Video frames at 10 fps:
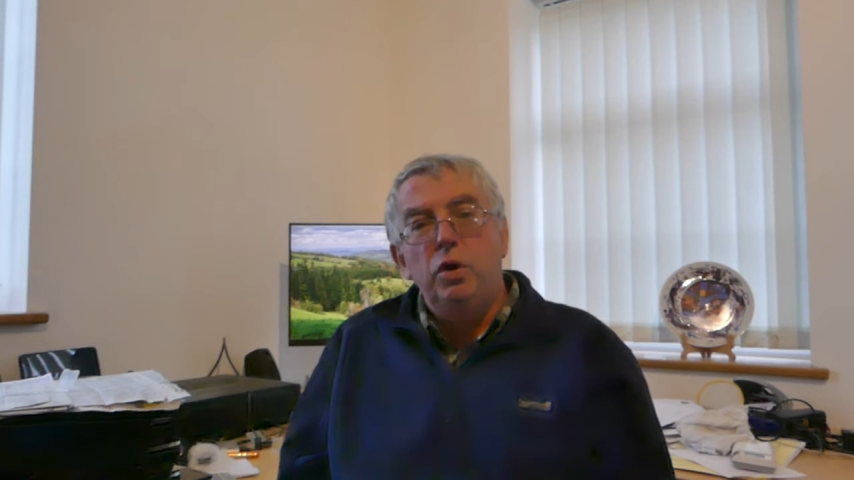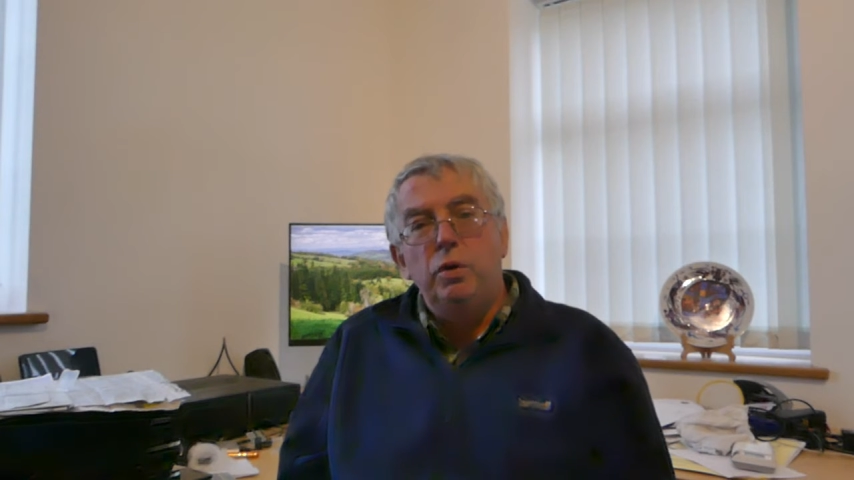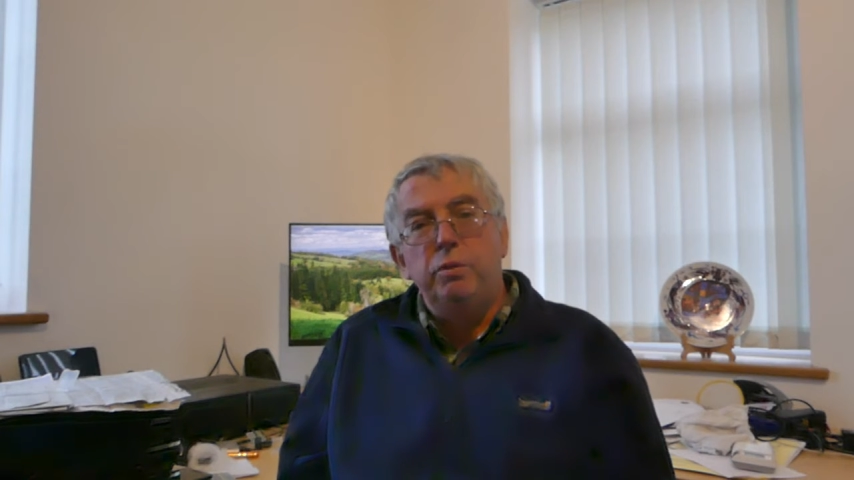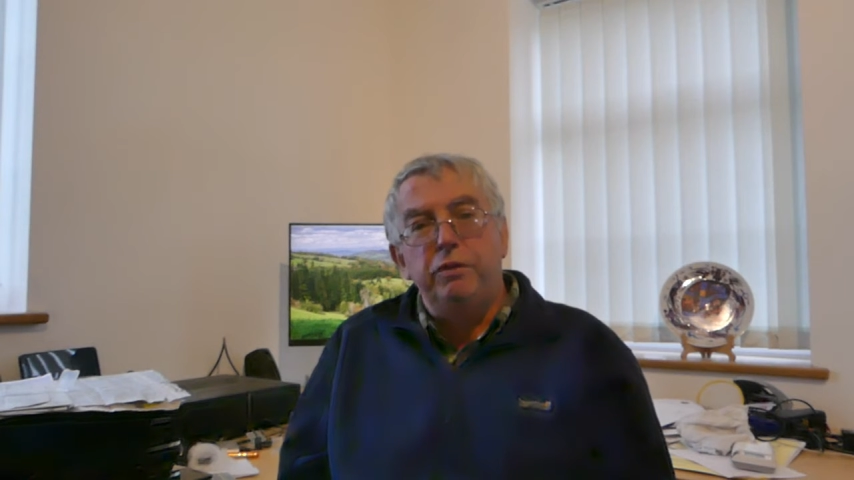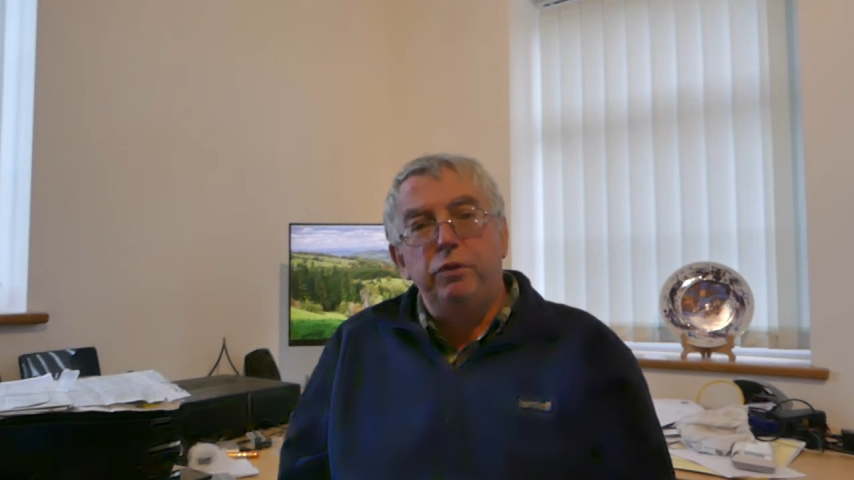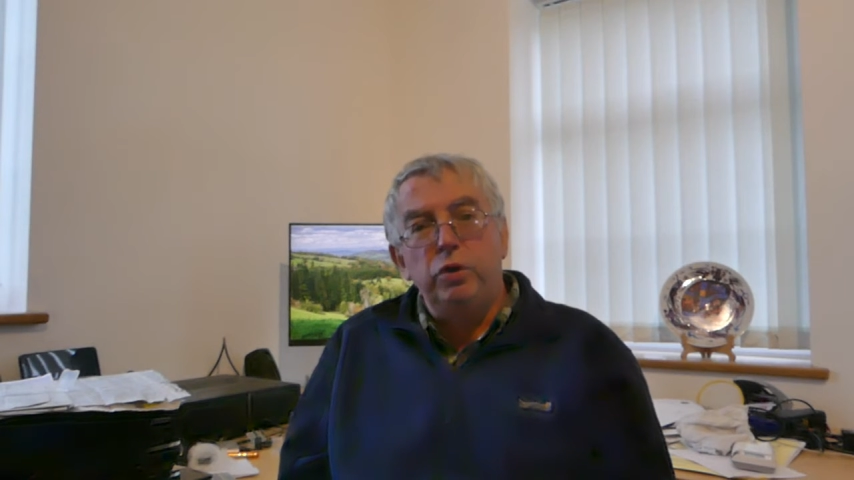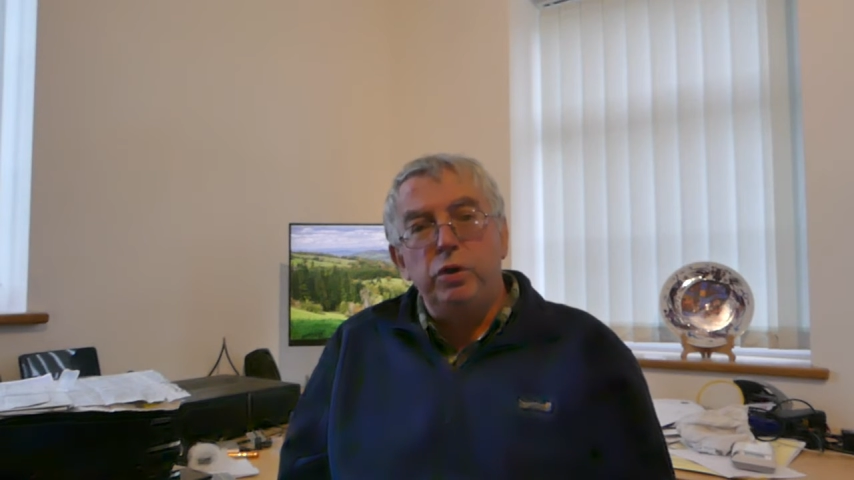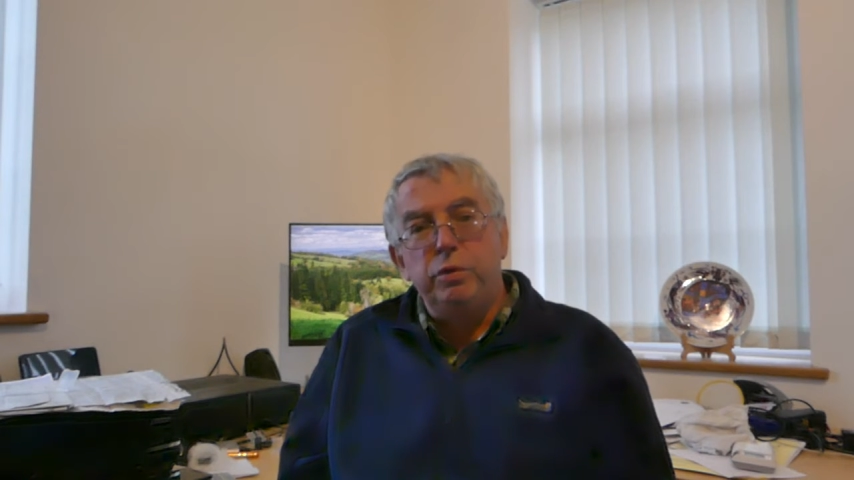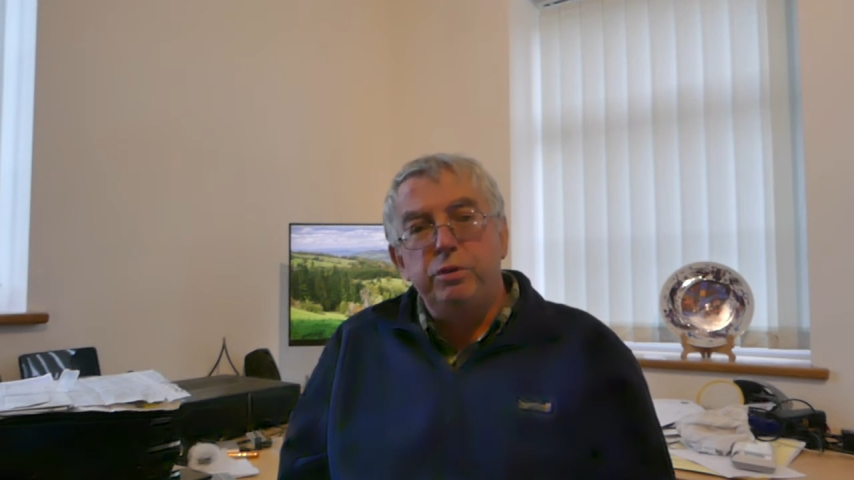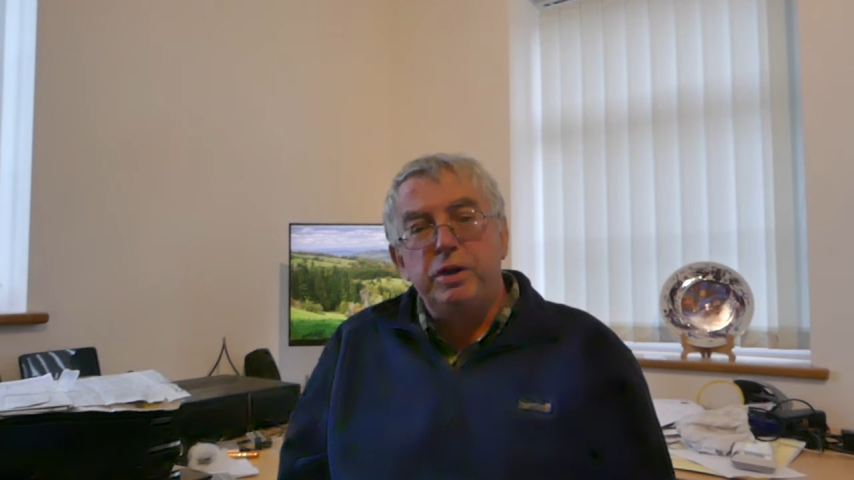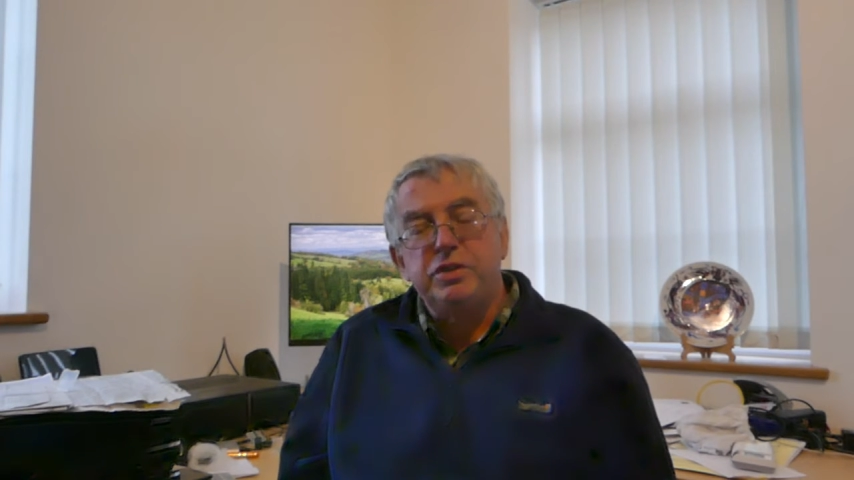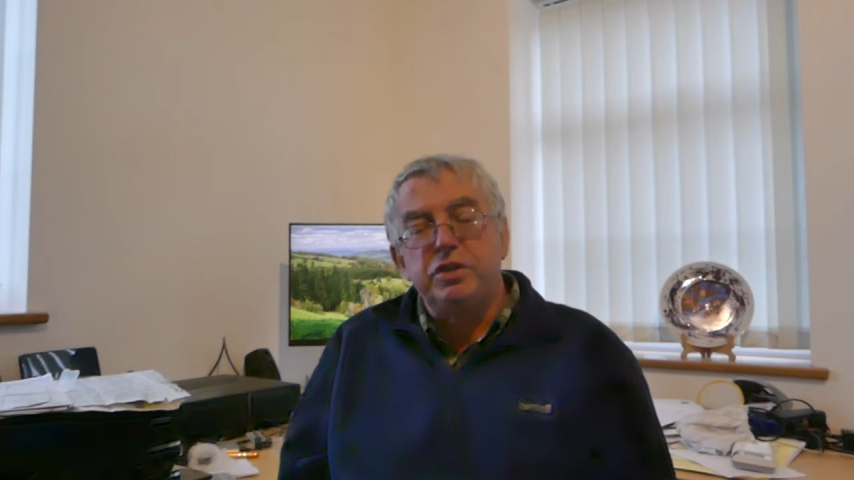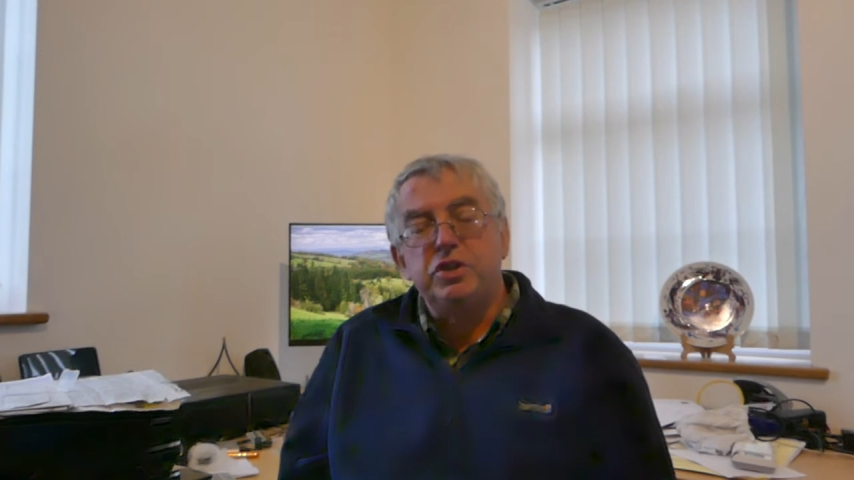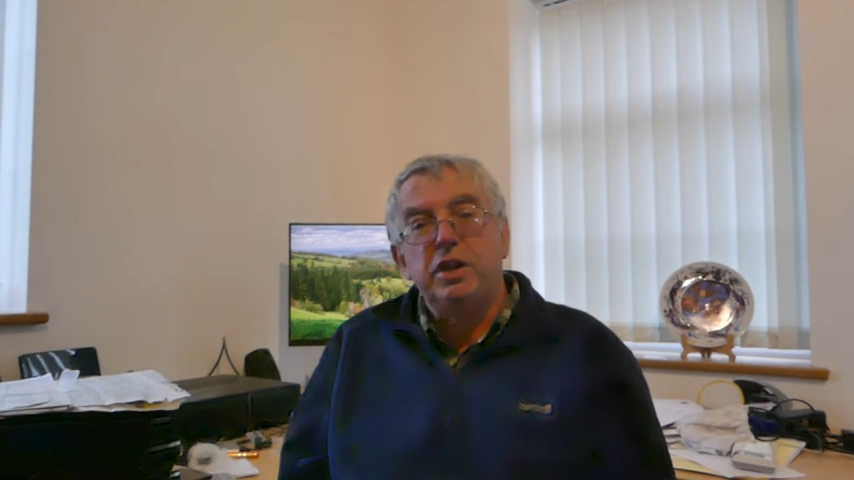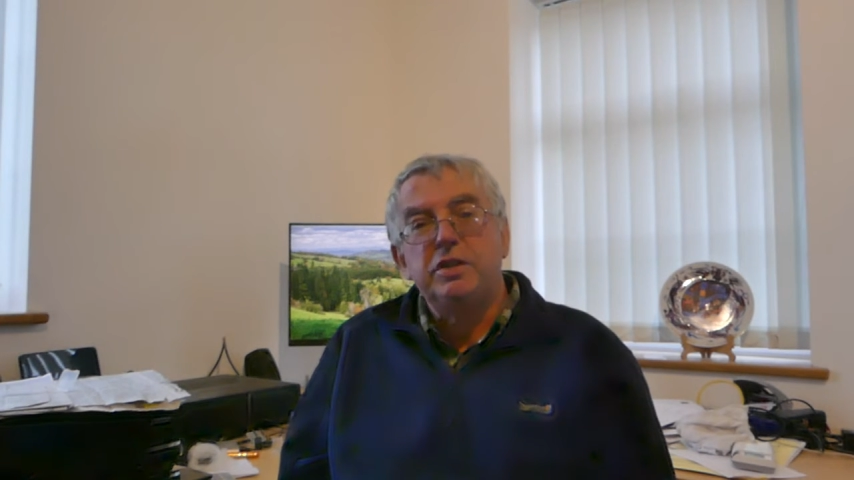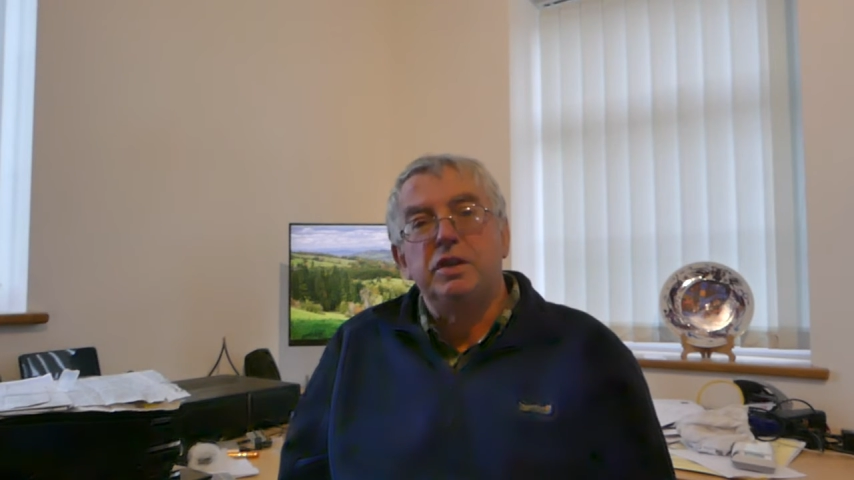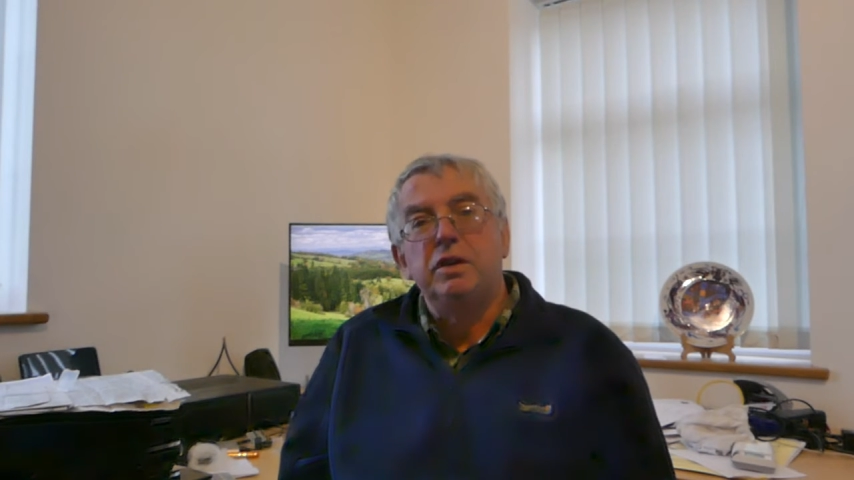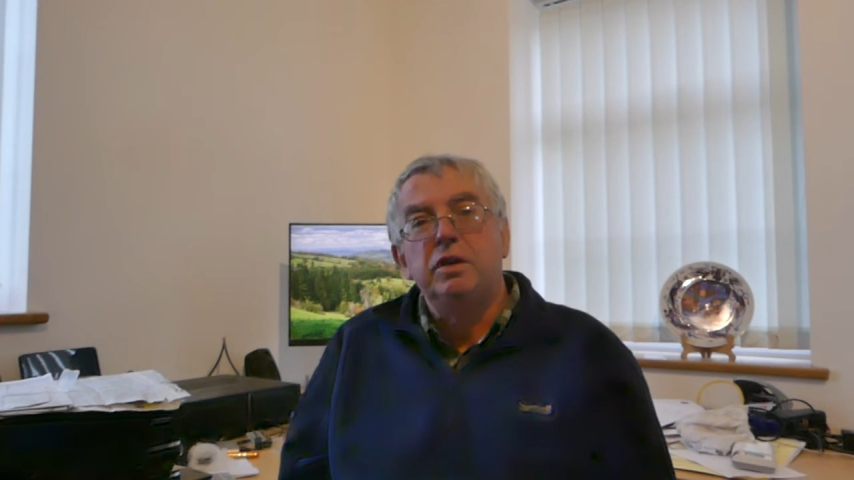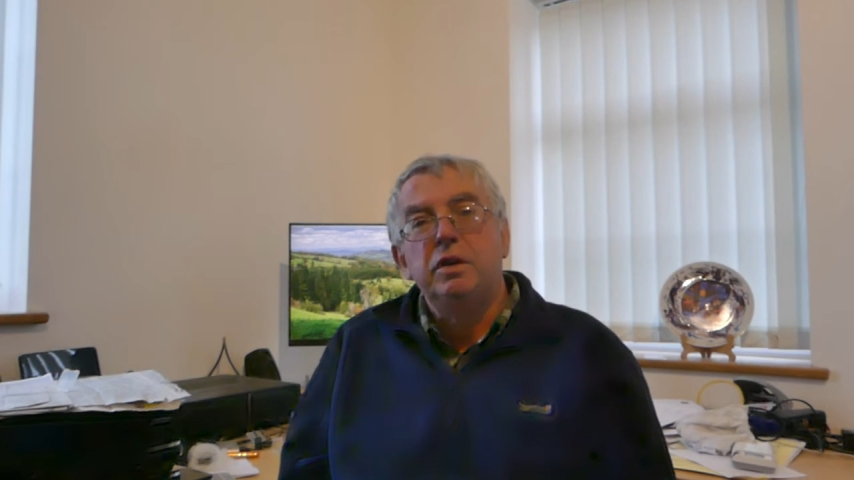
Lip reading: before you press the shutter